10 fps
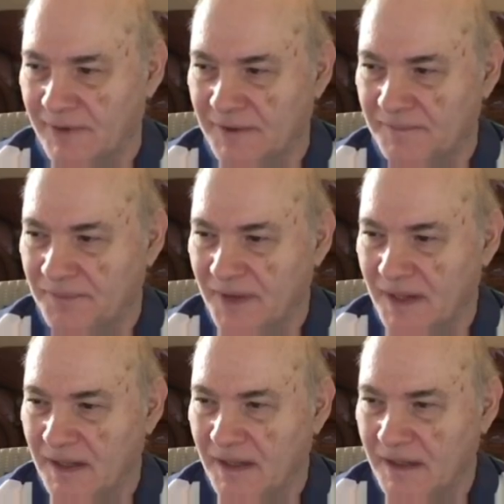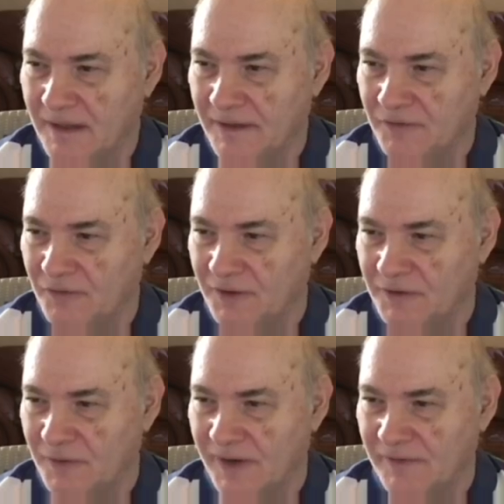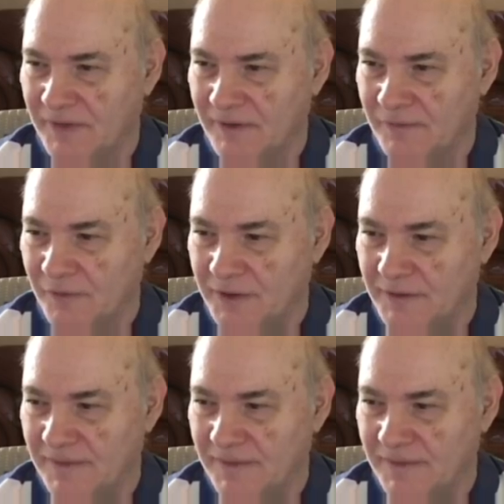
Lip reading: but they sort of do everything for you.